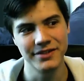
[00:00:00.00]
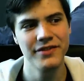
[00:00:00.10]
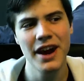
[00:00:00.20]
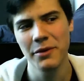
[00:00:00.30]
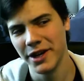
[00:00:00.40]

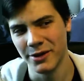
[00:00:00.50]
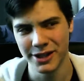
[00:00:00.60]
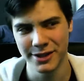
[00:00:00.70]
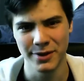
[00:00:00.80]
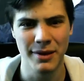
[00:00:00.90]
was
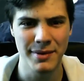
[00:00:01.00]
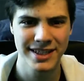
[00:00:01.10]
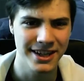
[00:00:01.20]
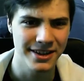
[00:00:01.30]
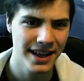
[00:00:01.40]
very
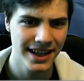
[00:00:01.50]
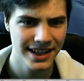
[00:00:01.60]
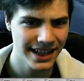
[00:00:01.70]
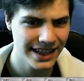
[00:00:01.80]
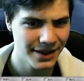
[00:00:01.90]
noticeable on my channel.
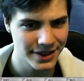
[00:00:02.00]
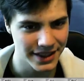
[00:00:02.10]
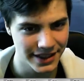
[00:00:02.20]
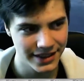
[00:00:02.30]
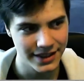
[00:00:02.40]
Like,
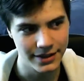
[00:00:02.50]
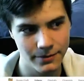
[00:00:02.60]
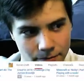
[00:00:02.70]
there was a